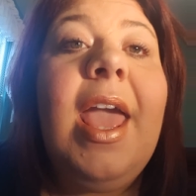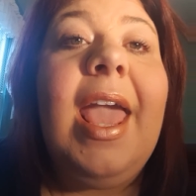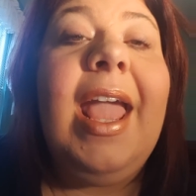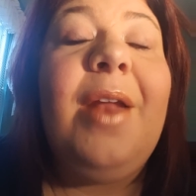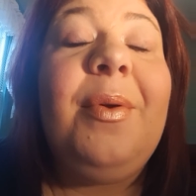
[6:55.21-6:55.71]

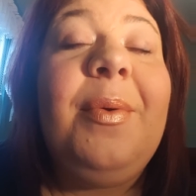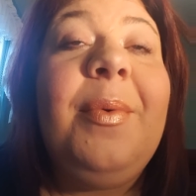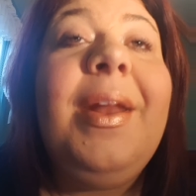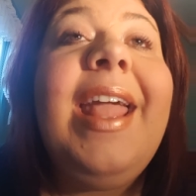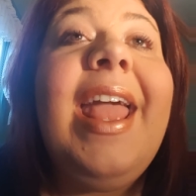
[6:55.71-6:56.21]
And when we
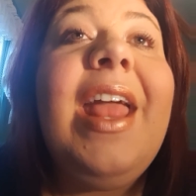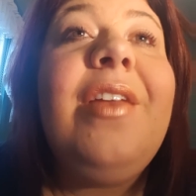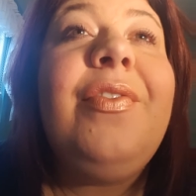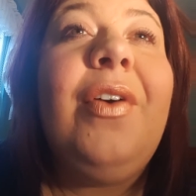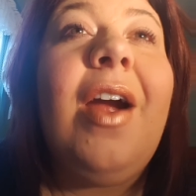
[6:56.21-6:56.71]
went
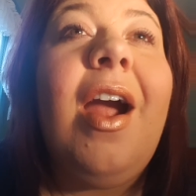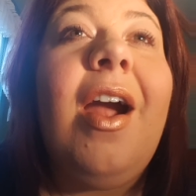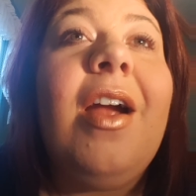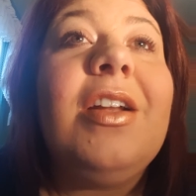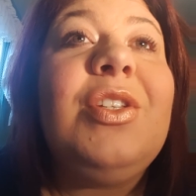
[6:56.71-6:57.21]
in for
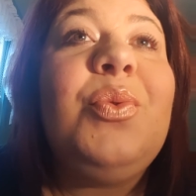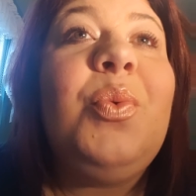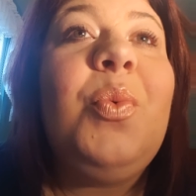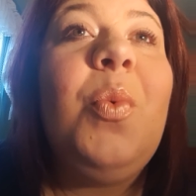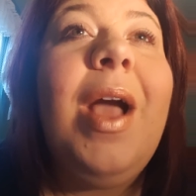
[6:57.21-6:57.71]
our
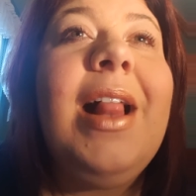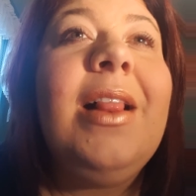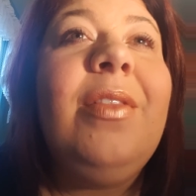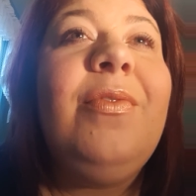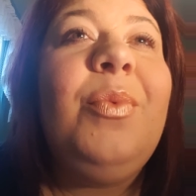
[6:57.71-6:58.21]

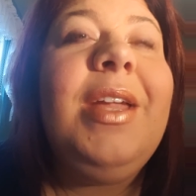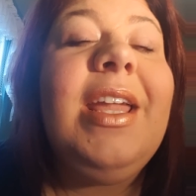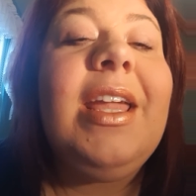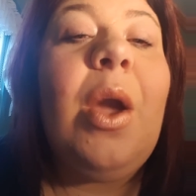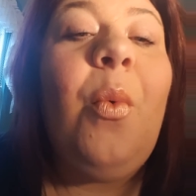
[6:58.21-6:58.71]

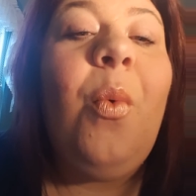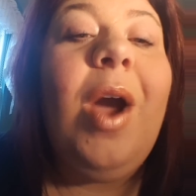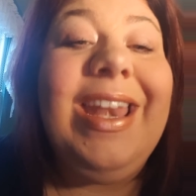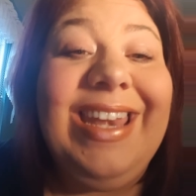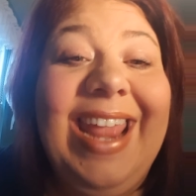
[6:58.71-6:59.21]
12-week
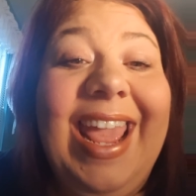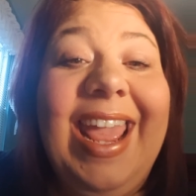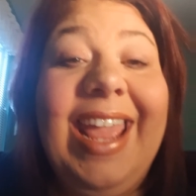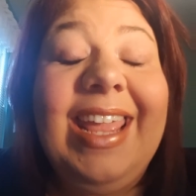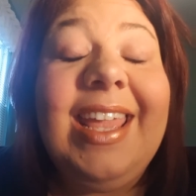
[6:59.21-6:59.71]
1
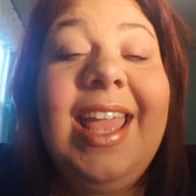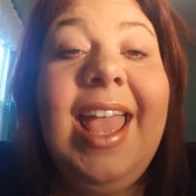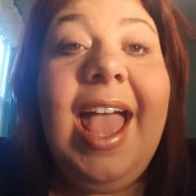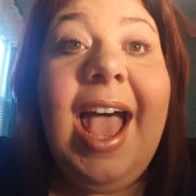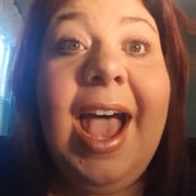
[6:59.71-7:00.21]
day,
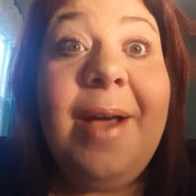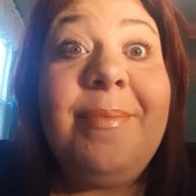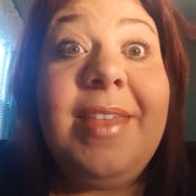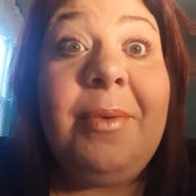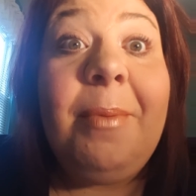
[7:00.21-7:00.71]

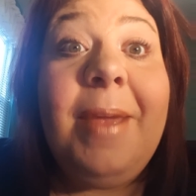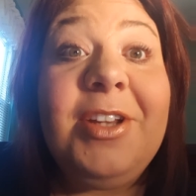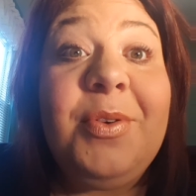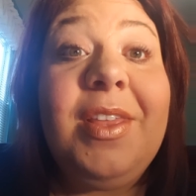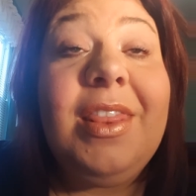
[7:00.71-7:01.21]
they were
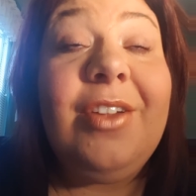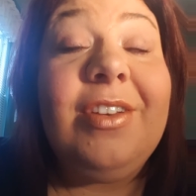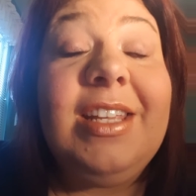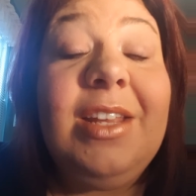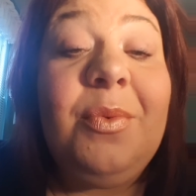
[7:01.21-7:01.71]
measuring 13